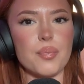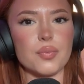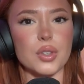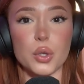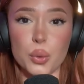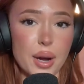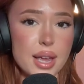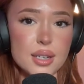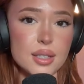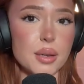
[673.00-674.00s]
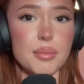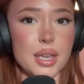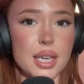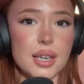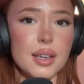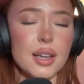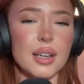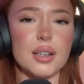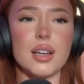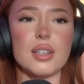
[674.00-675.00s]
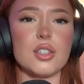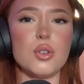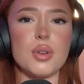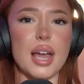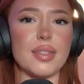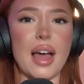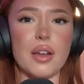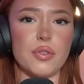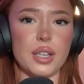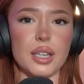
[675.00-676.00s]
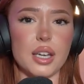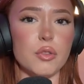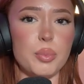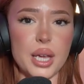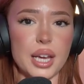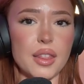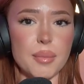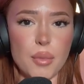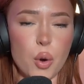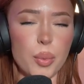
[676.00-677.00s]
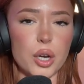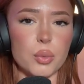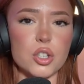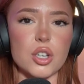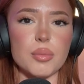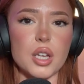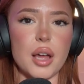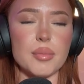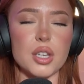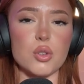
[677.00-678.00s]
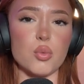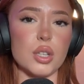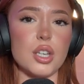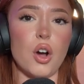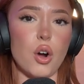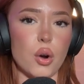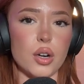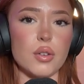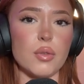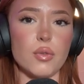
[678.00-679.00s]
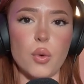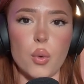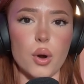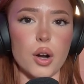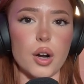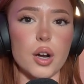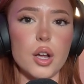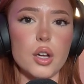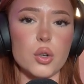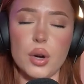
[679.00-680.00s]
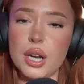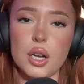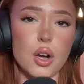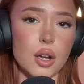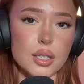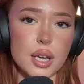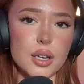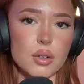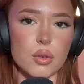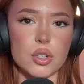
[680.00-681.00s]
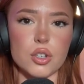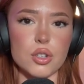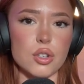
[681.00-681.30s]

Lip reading: great to me because you get that feeling of being in the moment, which sometimes is really hard for creating content or just,